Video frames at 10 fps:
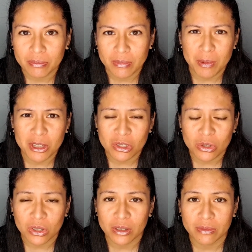maybe in
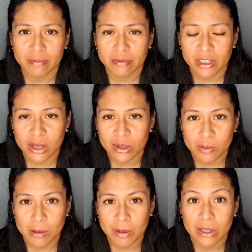shorter videos,
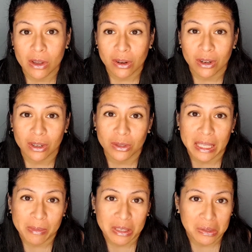maybe in longer. You
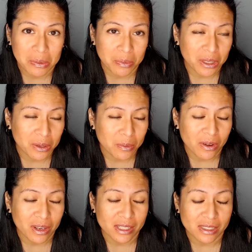let me know. What do you
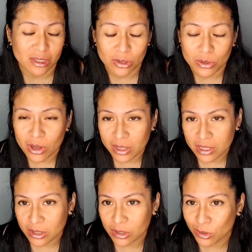want? Is this too long? Is
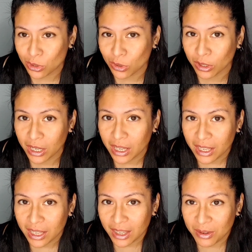this too short?
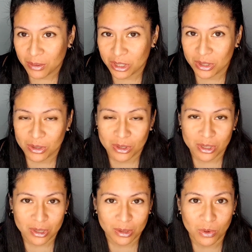Would you
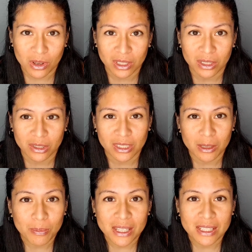just want little
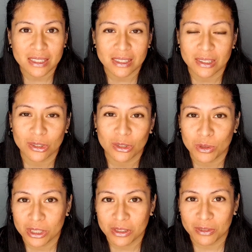snippets? Is this too
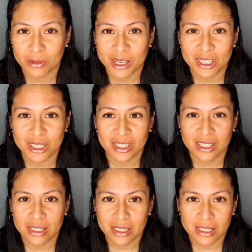much information?
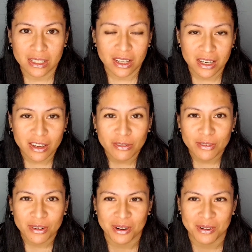Is this not enough
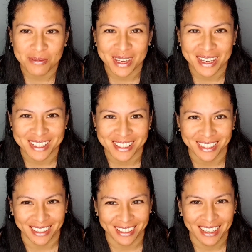
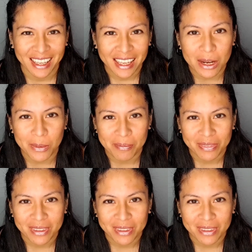information? Anyway,